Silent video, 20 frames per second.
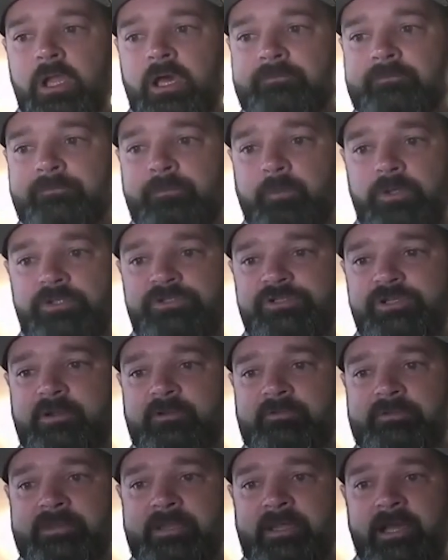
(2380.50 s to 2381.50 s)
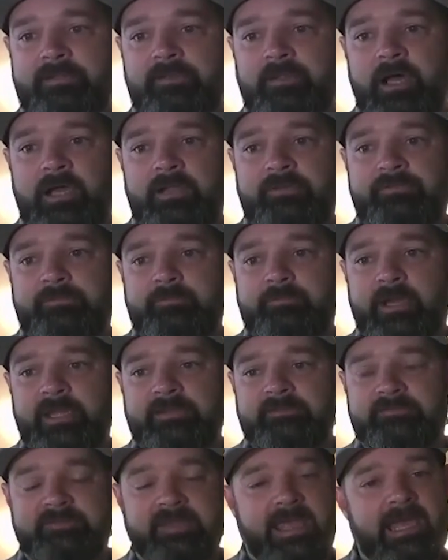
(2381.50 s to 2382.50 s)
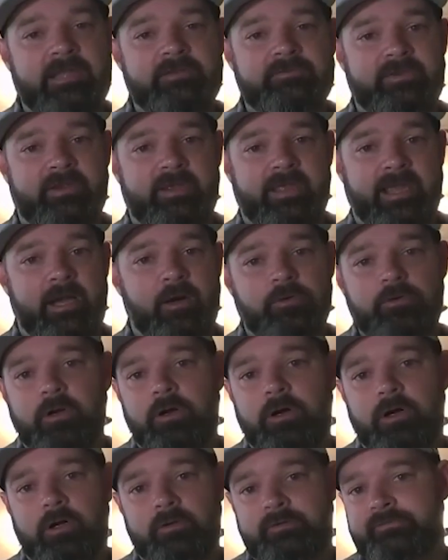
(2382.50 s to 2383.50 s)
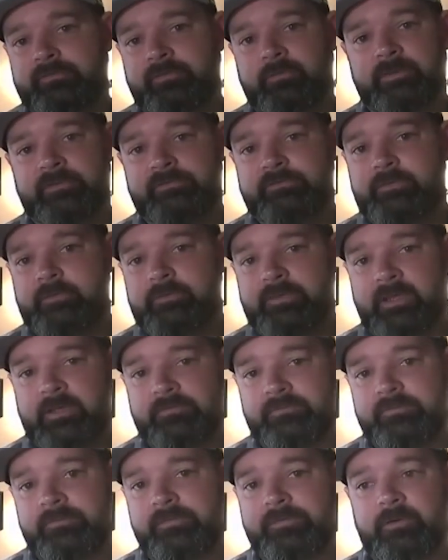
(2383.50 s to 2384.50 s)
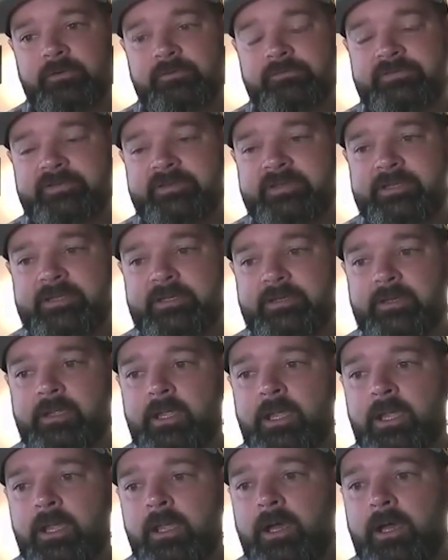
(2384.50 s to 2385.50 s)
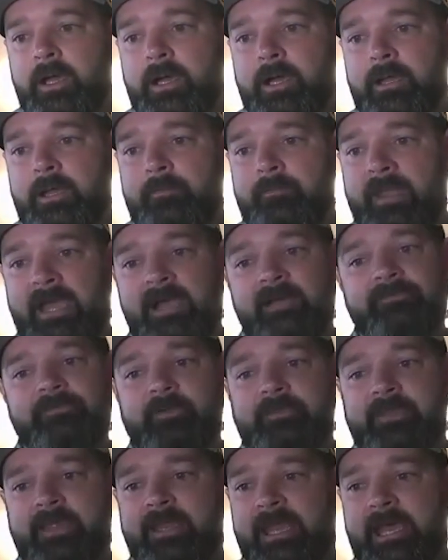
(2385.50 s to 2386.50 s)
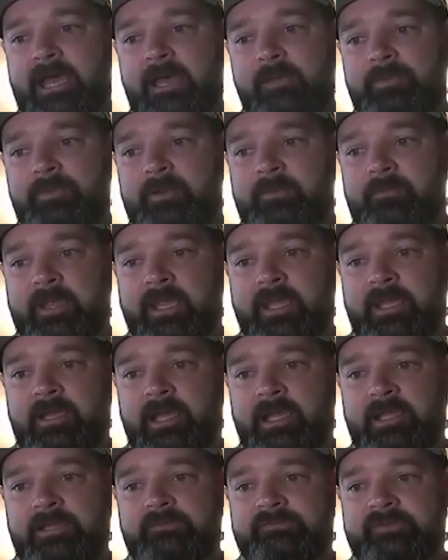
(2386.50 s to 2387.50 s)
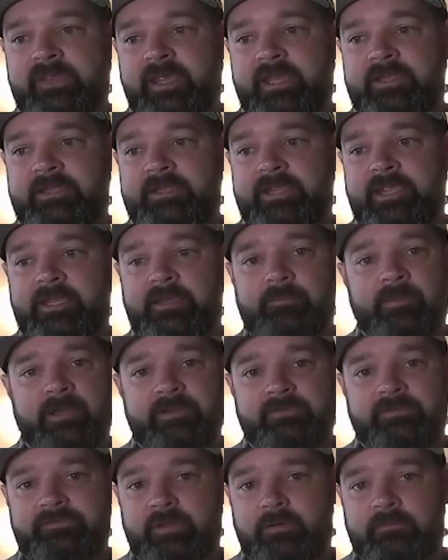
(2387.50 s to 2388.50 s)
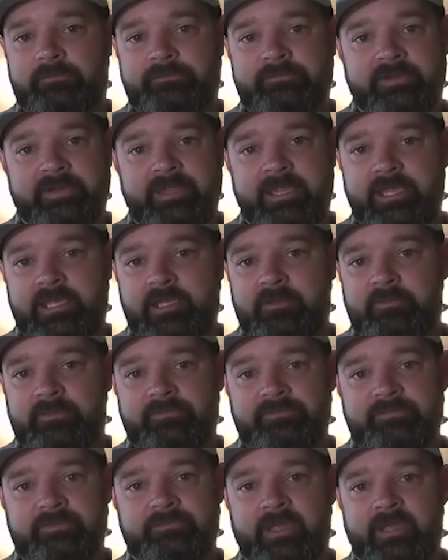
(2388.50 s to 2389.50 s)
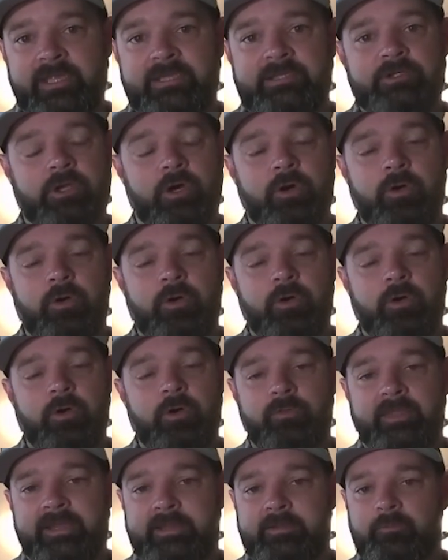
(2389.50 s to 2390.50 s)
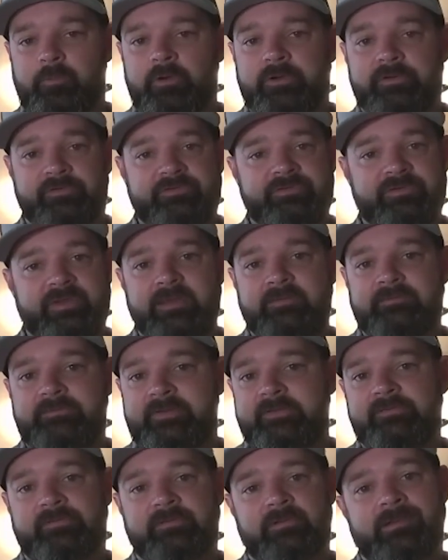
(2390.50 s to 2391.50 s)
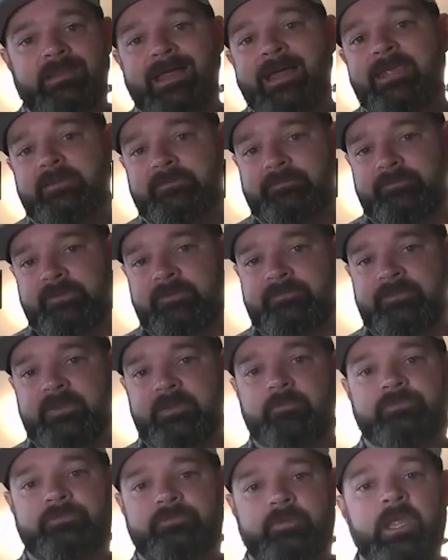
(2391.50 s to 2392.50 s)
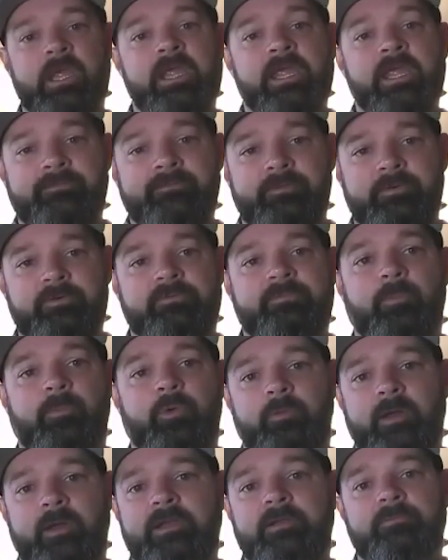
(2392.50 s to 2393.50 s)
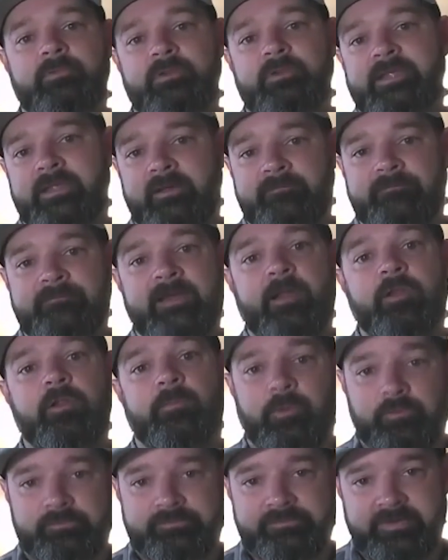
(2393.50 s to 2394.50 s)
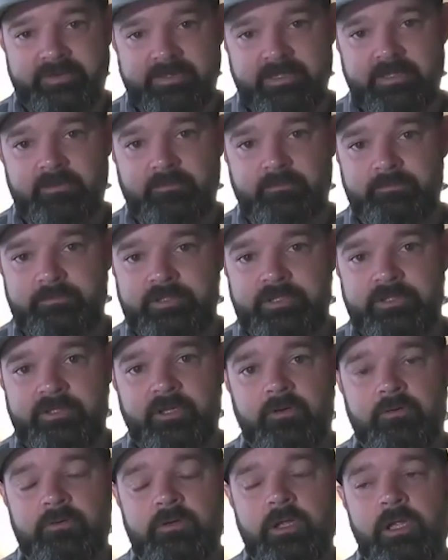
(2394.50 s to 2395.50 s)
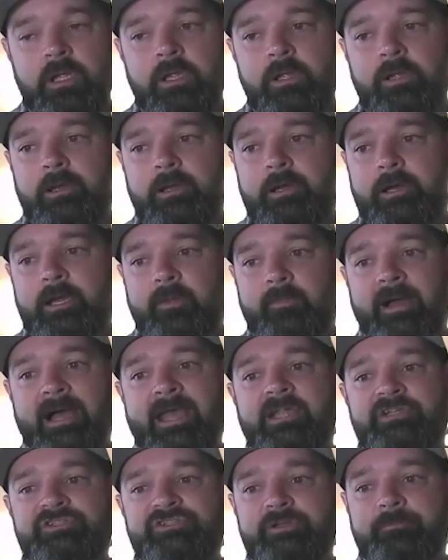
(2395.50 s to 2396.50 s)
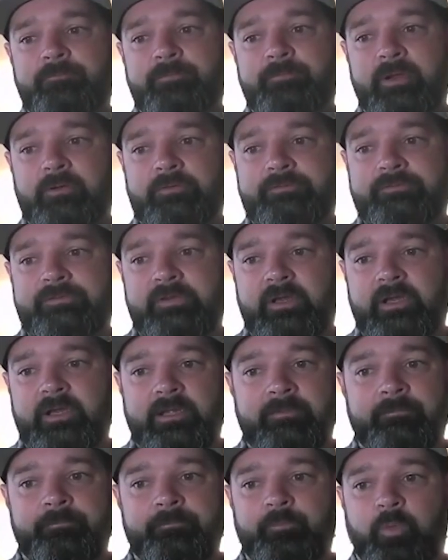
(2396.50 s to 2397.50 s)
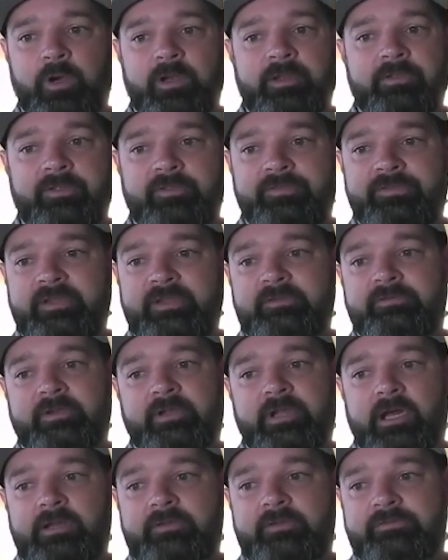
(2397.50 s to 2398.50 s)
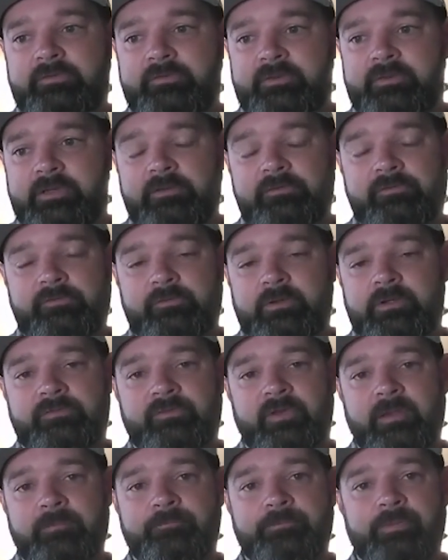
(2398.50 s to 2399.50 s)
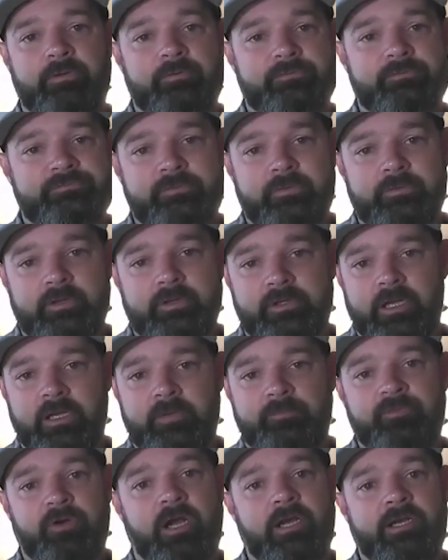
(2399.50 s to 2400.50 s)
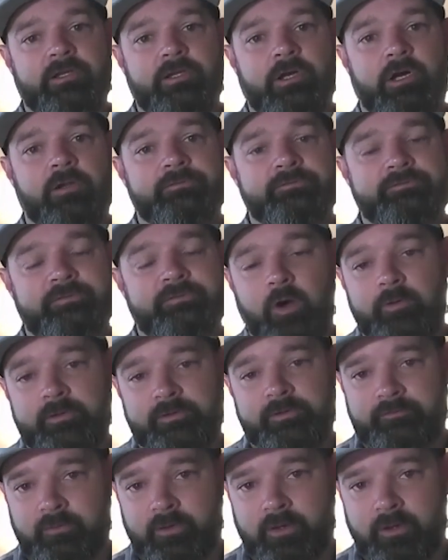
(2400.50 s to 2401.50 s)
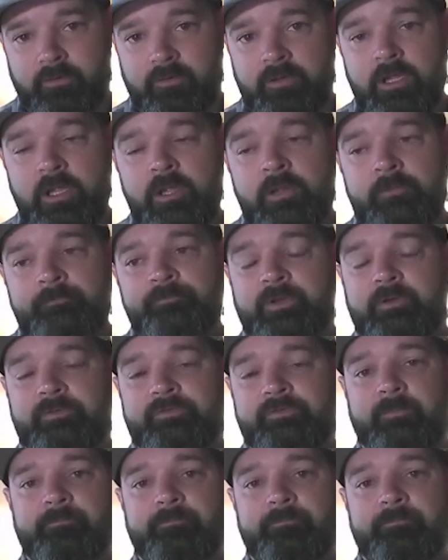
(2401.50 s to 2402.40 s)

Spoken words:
Unfortunately, I lost my dad to alcoholism in 2013. After that happened, man, I dedicated myself to cannabis because I know that it would have saved his life if it was more readily available to him. I actually built one of the things that got us in the industry is I built a product called Tow and Grow. It was a